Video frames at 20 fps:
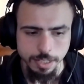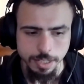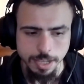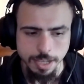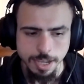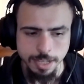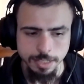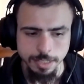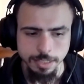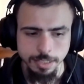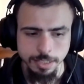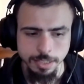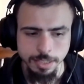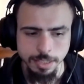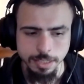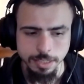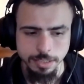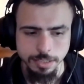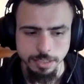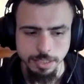it
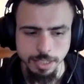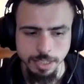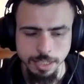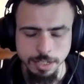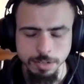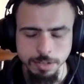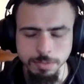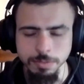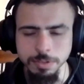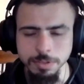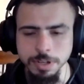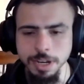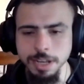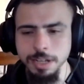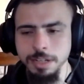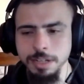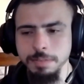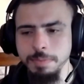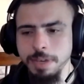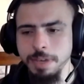they don't
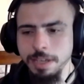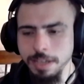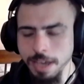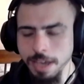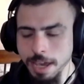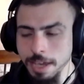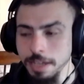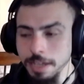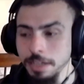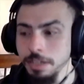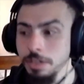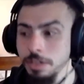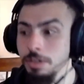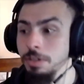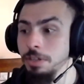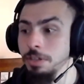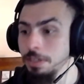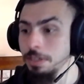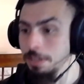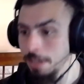need to make a
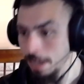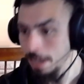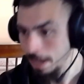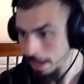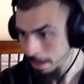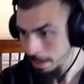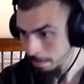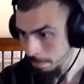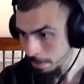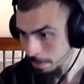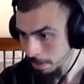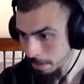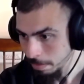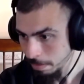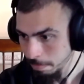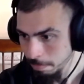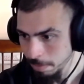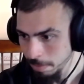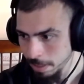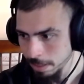good game
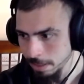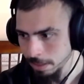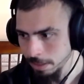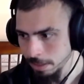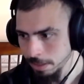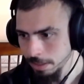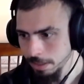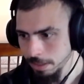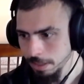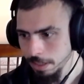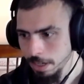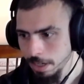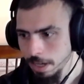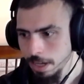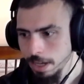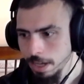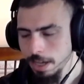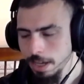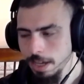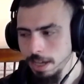because
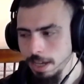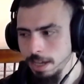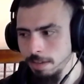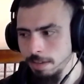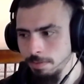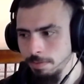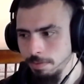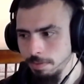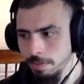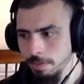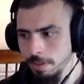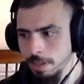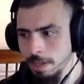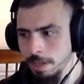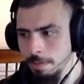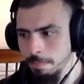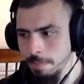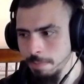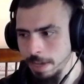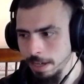if
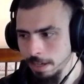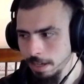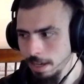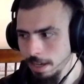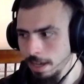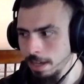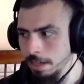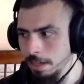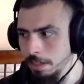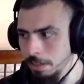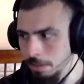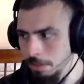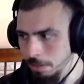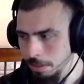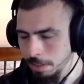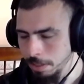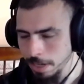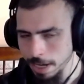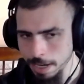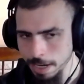they make a
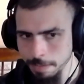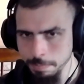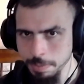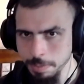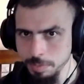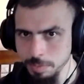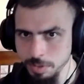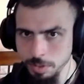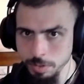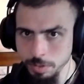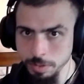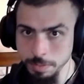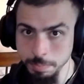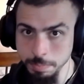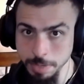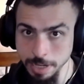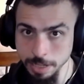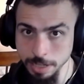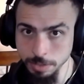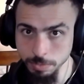good game, people only
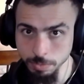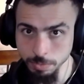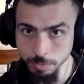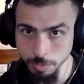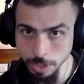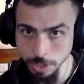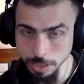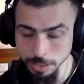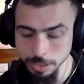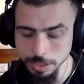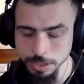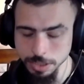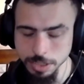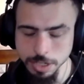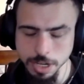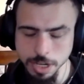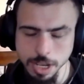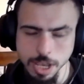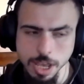buy it once.